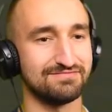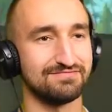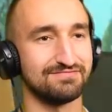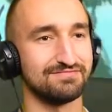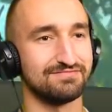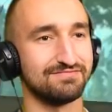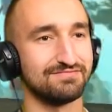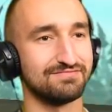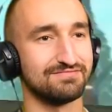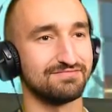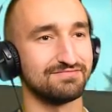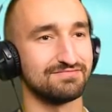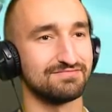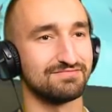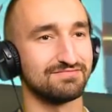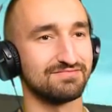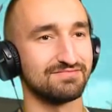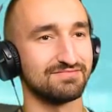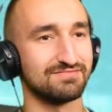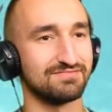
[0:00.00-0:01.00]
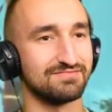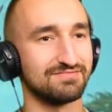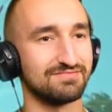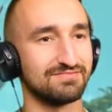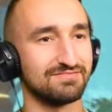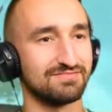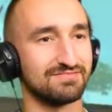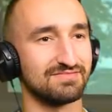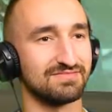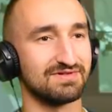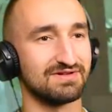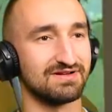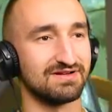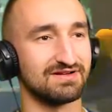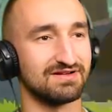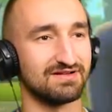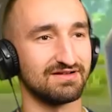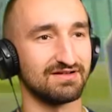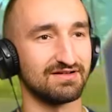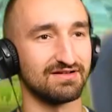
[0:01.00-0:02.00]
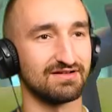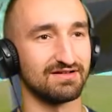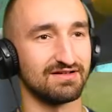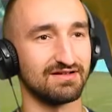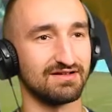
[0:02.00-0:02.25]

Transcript: Nobody speaks.